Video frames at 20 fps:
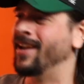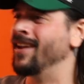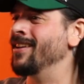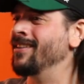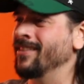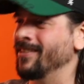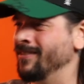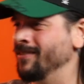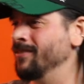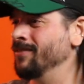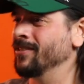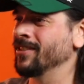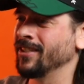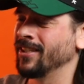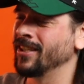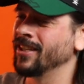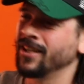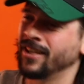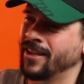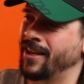man and
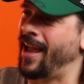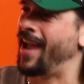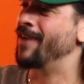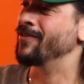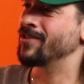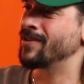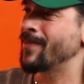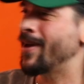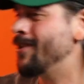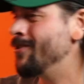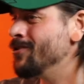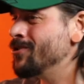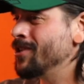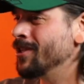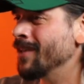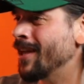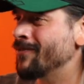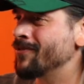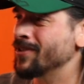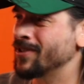yeah. have some
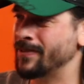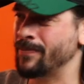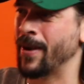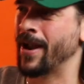energy left to